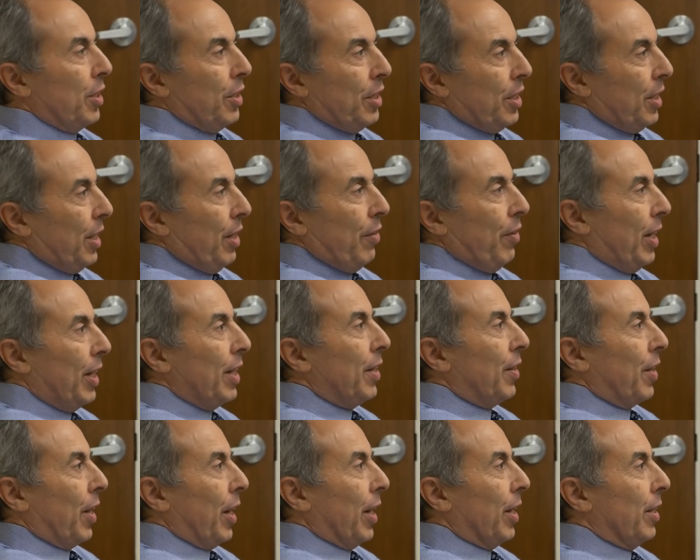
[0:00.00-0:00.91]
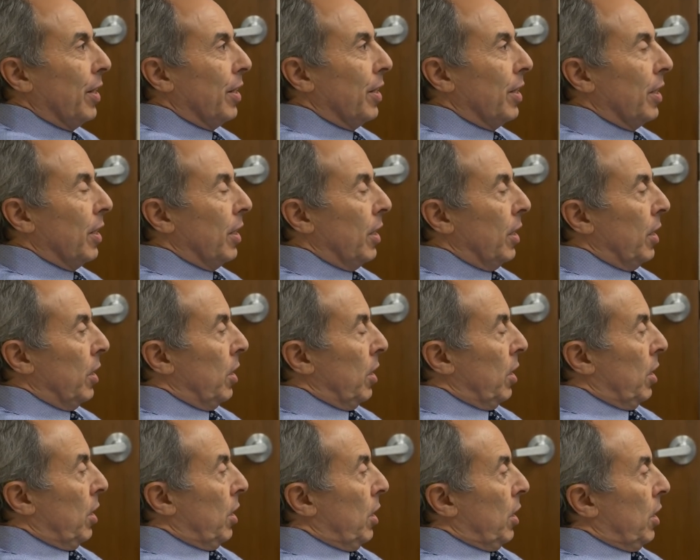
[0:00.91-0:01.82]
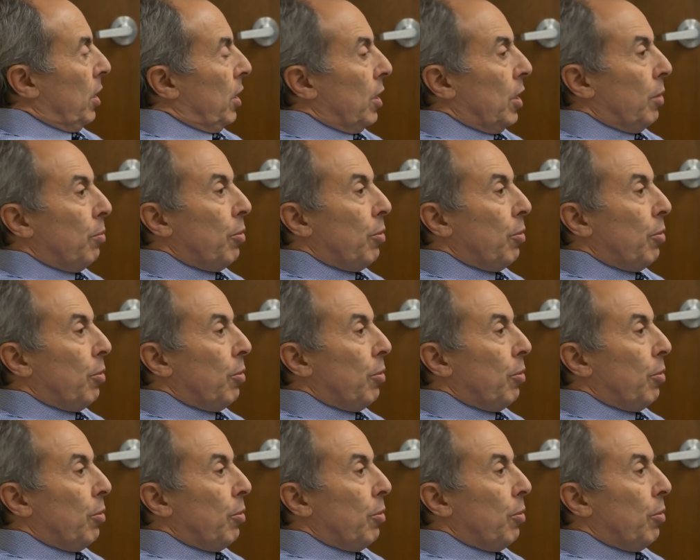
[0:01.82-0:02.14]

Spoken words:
You didn't have any of that.